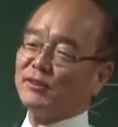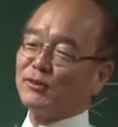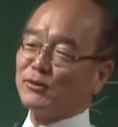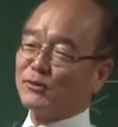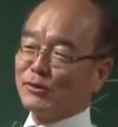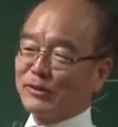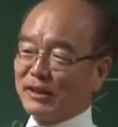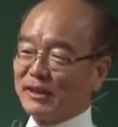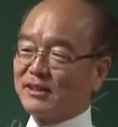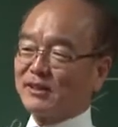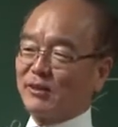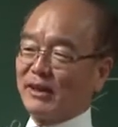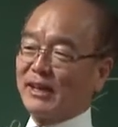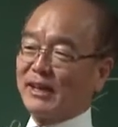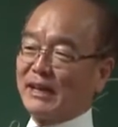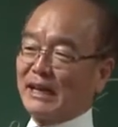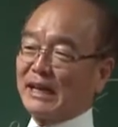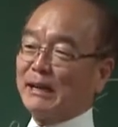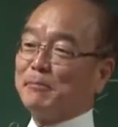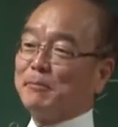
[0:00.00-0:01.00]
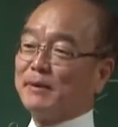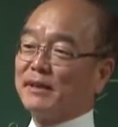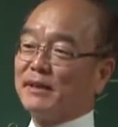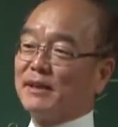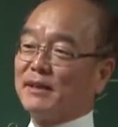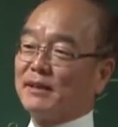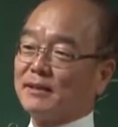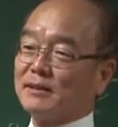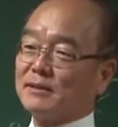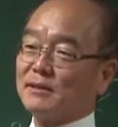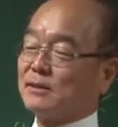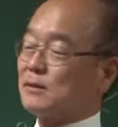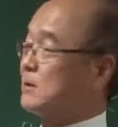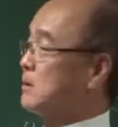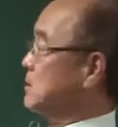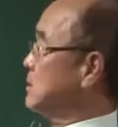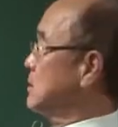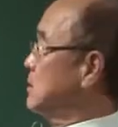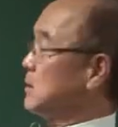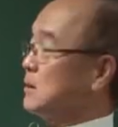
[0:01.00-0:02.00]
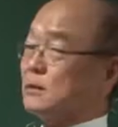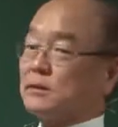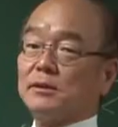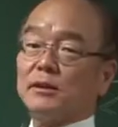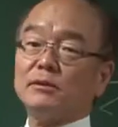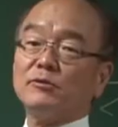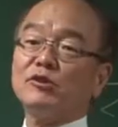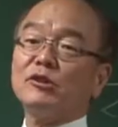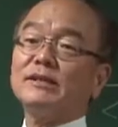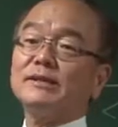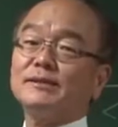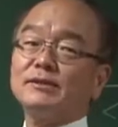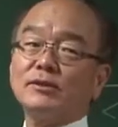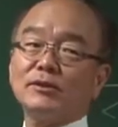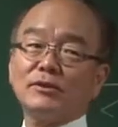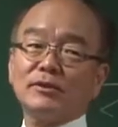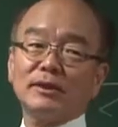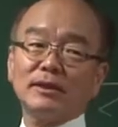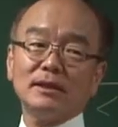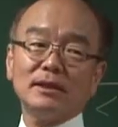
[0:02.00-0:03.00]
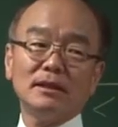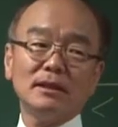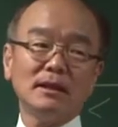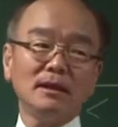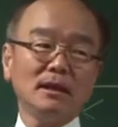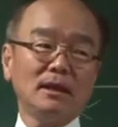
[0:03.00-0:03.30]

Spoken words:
You know that, right? Company is a real story.